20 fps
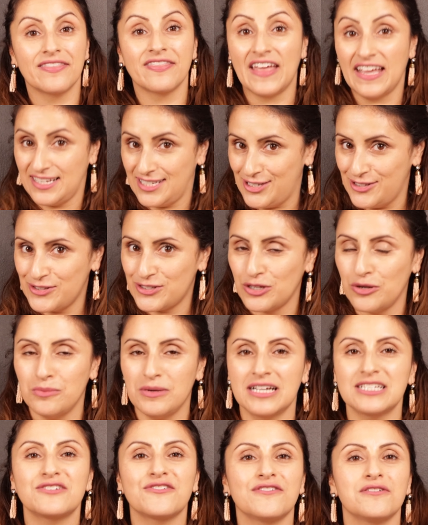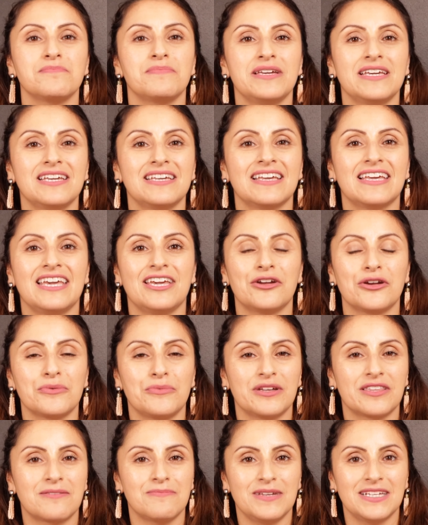Thank you so much for being here
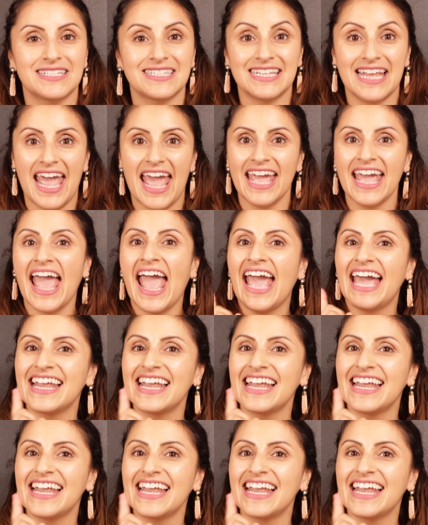with me today.